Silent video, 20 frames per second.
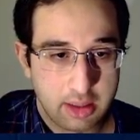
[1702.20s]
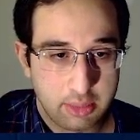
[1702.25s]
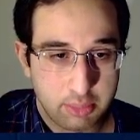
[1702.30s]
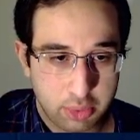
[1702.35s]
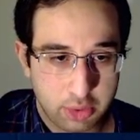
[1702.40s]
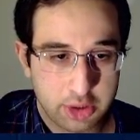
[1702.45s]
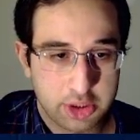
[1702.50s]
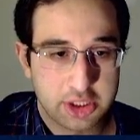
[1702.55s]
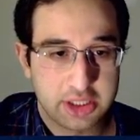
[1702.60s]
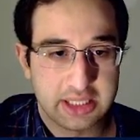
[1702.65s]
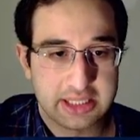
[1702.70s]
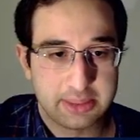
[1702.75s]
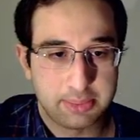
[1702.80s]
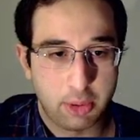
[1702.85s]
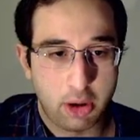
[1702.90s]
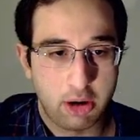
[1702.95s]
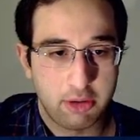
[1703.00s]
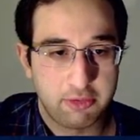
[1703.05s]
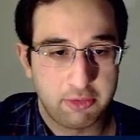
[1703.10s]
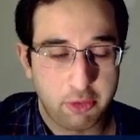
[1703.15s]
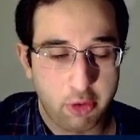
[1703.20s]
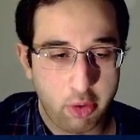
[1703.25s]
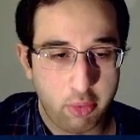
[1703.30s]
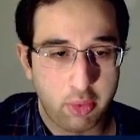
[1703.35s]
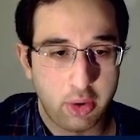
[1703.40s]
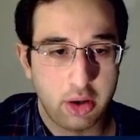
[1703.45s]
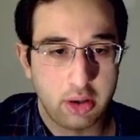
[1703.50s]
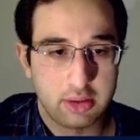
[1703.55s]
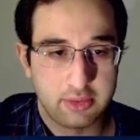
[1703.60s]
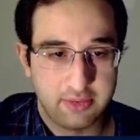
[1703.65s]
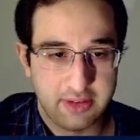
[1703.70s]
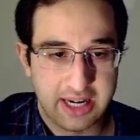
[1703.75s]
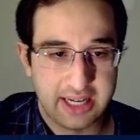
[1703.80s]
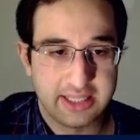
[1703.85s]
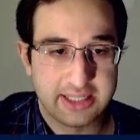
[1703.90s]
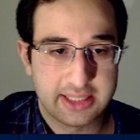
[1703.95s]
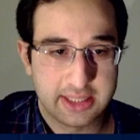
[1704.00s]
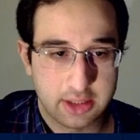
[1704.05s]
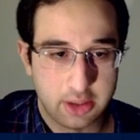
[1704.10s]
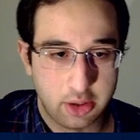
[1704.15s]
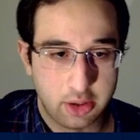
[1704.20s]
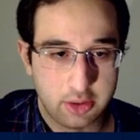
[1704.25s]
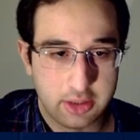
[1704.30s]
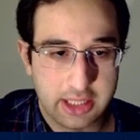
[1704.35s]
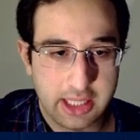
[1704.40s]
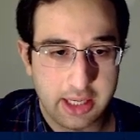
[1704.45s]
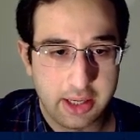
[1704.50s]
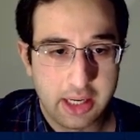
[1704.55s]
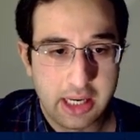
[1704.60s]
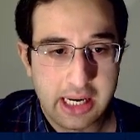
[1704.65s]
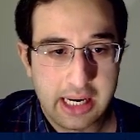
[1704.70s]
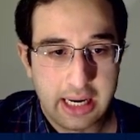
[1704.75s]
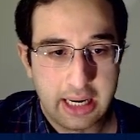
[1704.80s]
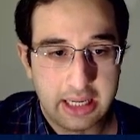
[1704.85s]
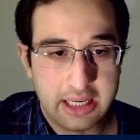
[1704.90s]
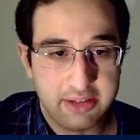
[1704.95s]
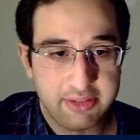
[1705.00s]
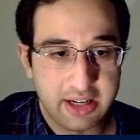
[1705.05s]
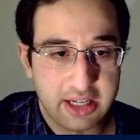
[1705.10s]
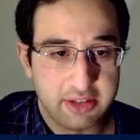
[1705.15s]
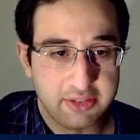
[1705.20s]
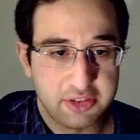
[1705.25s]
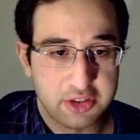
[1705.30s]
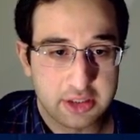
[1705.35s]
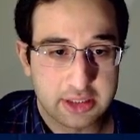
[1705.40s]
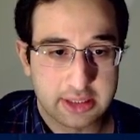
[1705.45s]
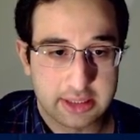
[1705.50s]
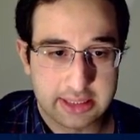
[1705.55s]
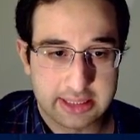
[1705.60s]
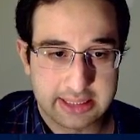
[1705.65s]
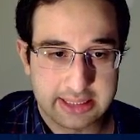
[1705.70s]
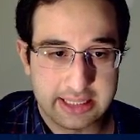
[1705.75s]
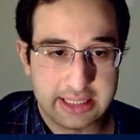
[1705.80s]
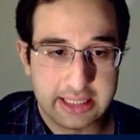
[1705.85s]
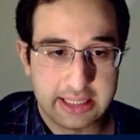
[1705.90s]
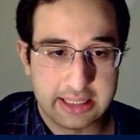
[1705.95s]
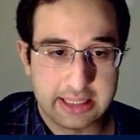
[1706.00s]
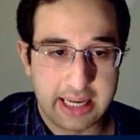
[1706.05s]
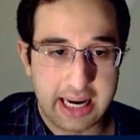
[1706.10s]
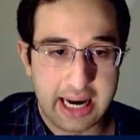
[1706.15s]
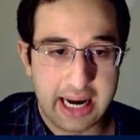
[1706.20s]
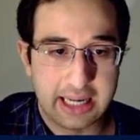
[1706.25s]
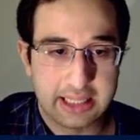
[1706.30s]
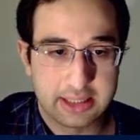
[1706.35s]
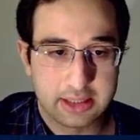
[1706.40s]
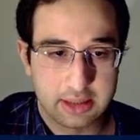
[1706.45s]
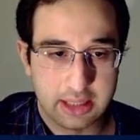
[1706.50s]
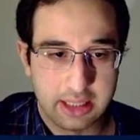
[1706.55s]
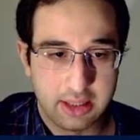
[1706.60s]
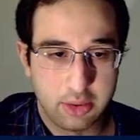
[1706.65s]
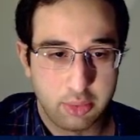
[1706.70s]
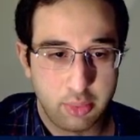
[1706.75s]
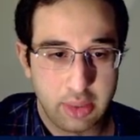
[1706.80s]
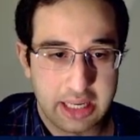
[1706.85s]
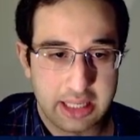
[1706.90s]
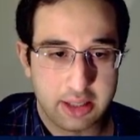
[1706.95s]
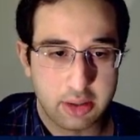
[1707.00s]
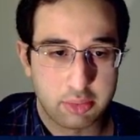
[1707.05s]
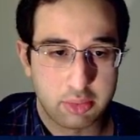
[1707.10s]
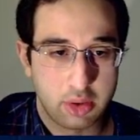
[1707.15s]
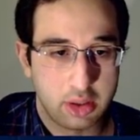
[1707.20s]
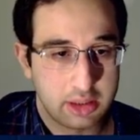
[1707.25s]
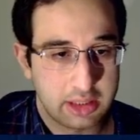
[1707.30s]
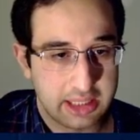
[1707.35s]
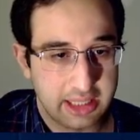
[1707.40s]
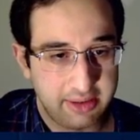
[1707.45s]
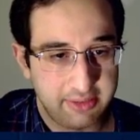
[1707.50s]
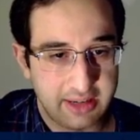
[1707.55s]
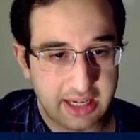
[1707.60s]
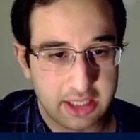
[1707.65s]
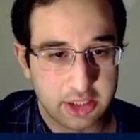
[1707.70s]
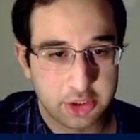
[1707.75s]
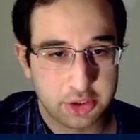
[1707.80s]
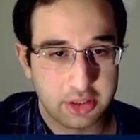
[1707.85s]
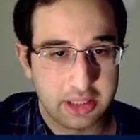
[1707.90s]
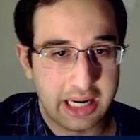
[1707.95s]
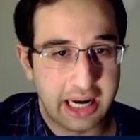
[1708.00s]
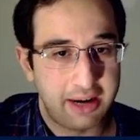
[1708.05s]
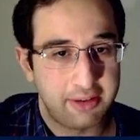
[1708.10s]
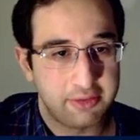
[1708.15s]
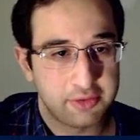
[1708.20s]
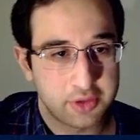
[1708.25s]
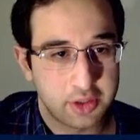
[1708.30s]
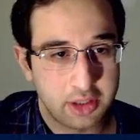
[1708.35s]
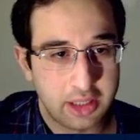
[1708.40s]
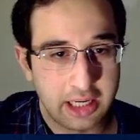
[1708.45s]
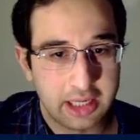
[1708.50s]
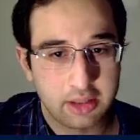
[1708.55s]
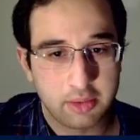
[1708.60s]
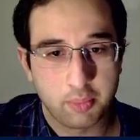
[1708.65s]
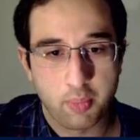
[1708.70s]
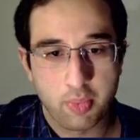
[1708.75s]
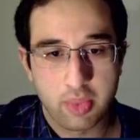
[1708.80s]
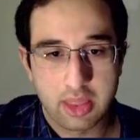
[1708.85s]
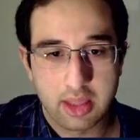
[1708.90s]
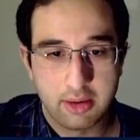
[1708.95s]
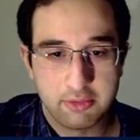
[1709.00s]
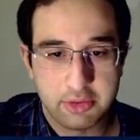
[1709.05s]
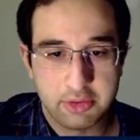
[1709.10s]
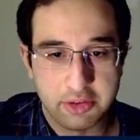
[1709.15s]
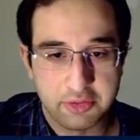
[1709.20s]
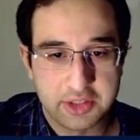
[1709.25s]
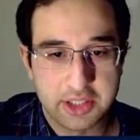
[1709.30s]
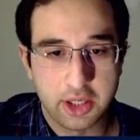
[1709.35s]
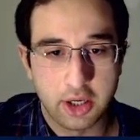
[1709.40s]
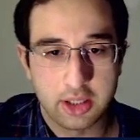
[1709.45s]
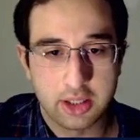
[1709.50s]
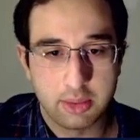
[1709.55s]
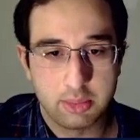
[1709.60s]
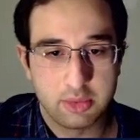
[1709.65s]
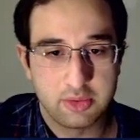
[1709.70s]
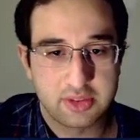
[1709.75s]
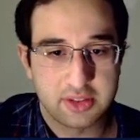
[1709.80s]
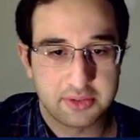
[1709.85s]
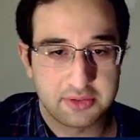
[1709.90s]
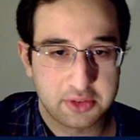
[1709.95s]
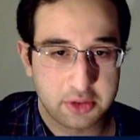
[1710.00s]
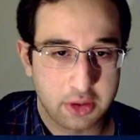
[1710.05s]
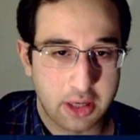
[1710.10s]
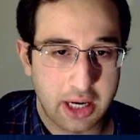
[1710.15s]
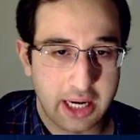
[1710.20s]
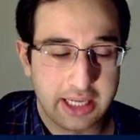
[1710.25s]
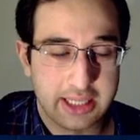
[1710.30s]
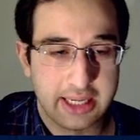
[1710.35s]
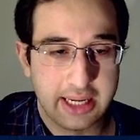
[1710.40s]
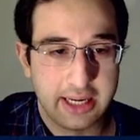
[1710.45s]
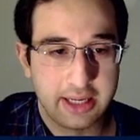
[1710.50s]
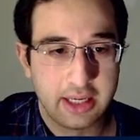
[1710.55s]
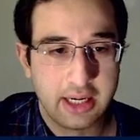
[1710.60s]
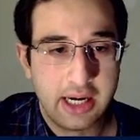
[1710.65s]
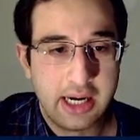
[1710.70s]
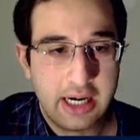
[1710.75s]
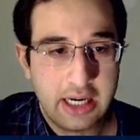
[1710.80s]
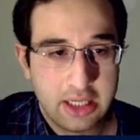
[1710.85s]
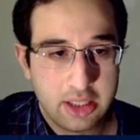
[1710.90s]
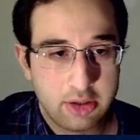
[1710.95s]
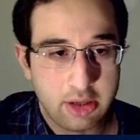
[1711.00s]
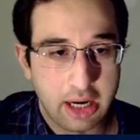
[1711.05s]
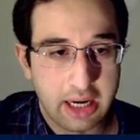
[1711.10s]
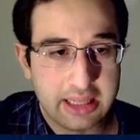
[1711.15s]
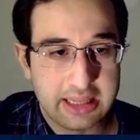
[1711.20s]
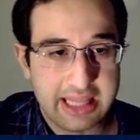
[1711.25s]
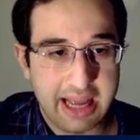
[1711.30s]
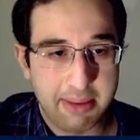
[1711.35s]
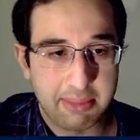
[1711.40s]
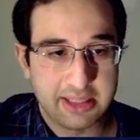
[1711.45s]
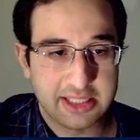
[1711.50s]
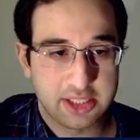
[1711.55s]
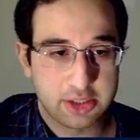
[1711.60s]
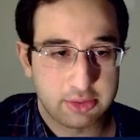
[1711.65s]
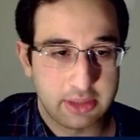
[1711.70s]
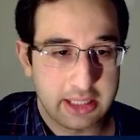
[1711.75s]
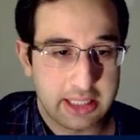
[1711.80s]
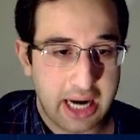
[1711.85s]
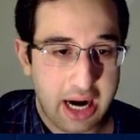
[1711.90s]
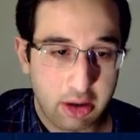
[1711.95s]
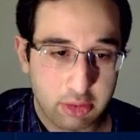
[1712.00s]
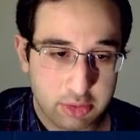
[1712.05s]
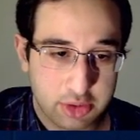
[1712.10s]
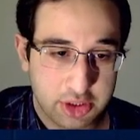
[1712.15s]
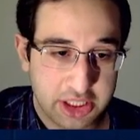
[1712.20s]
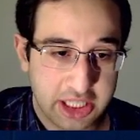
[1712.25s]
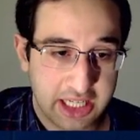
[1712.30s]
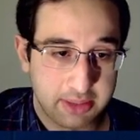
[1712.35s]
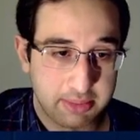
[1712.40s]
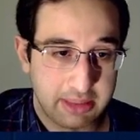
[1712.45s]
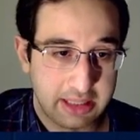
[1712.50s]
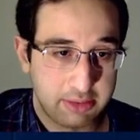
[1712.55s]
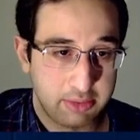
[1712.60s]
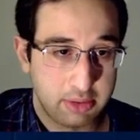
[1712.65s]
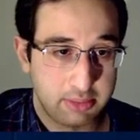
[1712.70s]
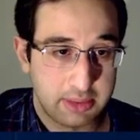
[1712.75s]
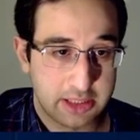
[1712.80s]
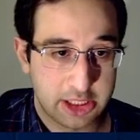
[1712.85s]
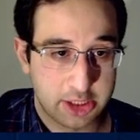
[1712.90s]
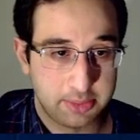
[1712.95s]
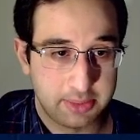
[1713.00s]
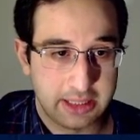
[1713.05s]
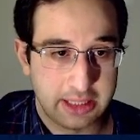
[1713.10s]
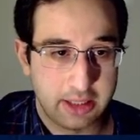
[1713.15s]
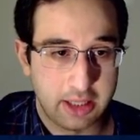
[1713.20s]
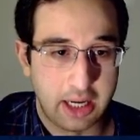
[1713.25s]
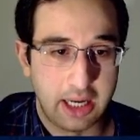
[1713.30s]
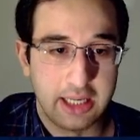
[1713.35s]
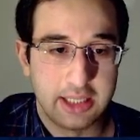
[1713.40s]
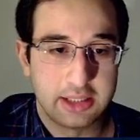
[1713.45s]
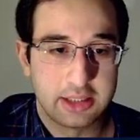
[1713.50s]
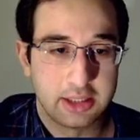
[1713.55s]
push this pawn forward very slowly. And even if you succeed in that and you win the rook eventually after like 50 other moves of grinding, you got to demonstrate how to checkmate with bishop and knight.